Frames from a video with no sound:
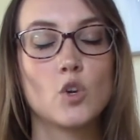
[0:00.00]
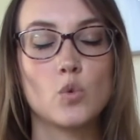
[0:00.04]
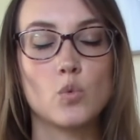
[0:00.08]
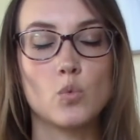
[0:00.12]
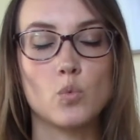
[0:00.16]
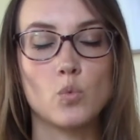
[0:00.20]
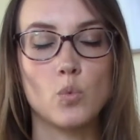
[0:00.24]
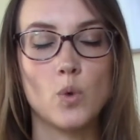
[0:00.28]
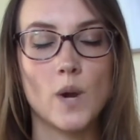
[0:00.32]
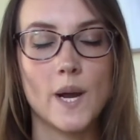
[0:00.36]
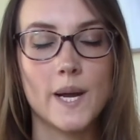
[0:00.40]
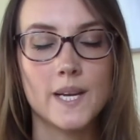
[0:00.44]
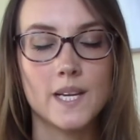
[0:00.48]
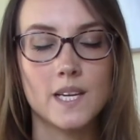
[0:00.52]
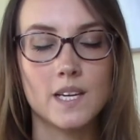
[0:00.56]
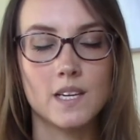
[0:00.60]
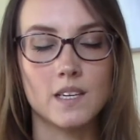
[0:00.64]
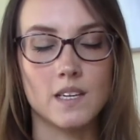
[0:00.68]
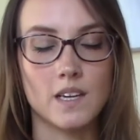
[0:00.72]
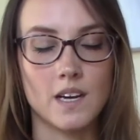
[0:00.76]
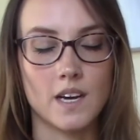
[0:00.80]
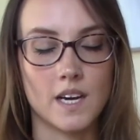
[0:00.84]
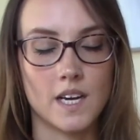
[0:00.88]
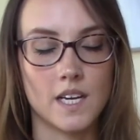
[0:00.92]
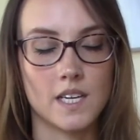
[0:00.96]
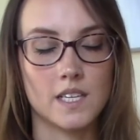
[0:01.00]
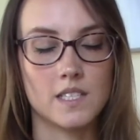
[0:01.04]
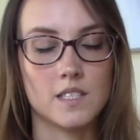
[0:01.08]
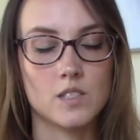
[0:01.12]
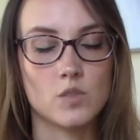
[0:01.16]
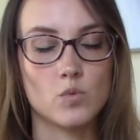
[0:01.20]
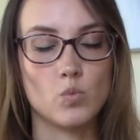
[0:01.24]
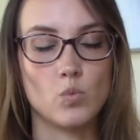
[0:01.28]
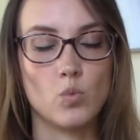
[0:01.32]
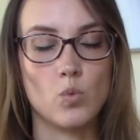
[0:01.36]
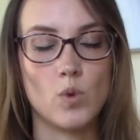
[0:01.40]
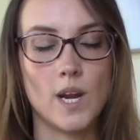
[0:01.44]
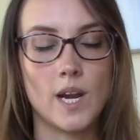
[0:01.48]
Recognize
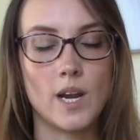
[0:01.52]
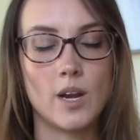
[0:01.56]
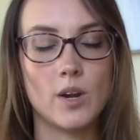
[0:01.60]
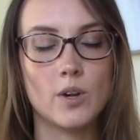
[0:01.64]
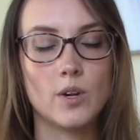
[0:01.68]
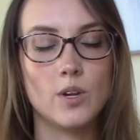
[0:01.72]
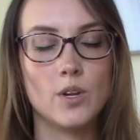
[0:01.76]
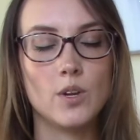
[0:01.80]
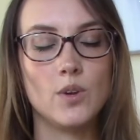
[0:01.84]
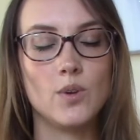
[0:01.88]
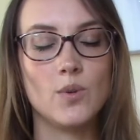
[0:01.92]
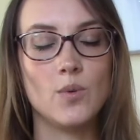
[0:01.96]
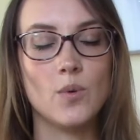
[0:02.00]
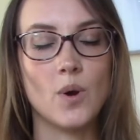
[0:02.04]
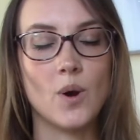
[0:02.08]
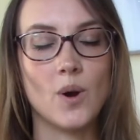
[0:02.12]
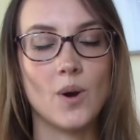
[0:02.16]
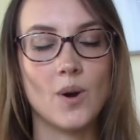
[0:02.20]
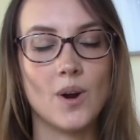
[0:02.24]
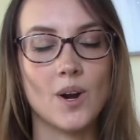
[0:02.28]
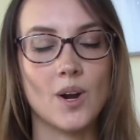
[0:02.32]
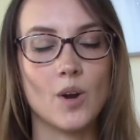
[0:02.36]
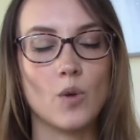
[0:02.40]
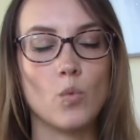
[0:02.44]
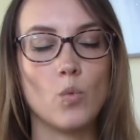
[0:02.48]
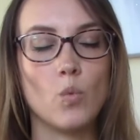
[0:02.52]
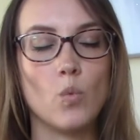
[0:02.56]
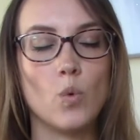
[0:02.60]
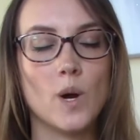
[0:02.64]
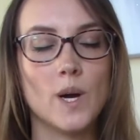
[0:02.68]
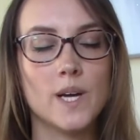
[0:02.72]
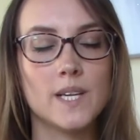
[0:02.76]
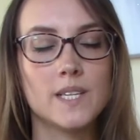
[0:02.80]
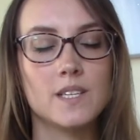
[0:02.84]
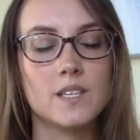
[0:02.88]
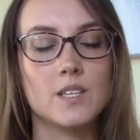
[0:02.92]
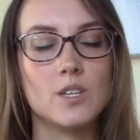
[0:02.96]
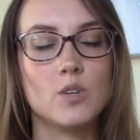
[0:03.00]
where you are,
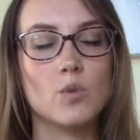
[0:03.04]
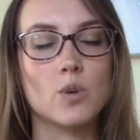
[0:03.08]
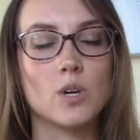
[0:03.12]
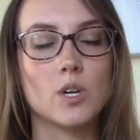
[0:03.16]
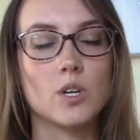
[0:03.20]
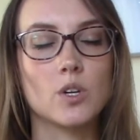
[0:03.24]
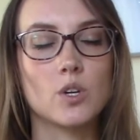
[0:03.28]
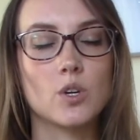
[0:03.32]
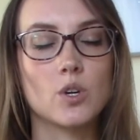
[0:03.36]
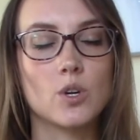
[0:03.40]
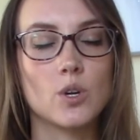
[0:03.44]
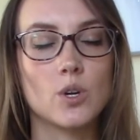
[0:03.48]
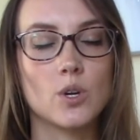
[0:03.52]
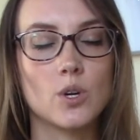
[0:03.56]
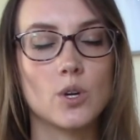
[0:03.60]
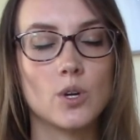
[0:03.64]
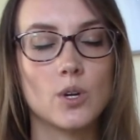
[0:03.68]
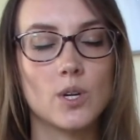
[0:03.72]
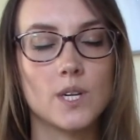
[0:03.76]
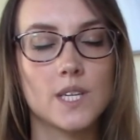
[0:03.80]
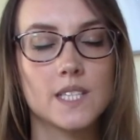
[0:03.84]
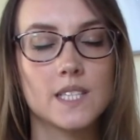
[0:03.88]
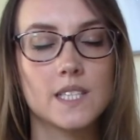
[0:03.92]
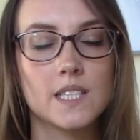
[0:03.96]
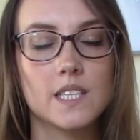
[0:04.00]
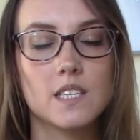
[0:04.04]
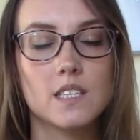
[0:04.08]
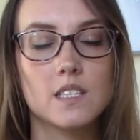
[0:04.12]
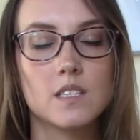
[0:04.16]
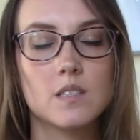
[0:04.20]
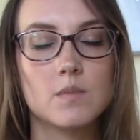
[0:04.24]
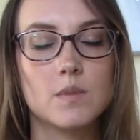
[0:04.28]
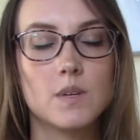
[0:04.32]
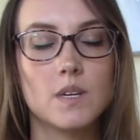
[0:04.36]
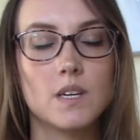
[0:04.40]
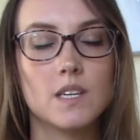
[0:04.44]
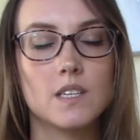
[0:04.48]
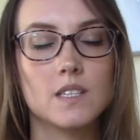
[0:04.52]
what you are currently
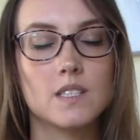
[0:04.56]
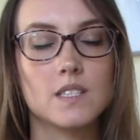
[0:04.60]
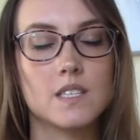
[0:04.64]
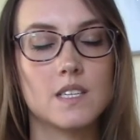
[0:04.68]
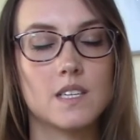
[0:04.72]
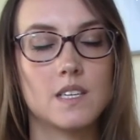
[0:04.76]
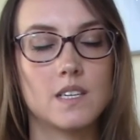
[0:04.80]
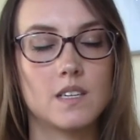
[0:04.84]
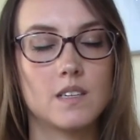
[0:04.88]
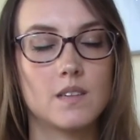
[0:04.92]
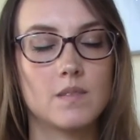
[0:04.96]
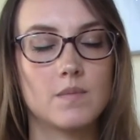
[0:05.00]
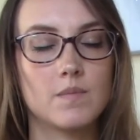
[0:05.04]
experiencing.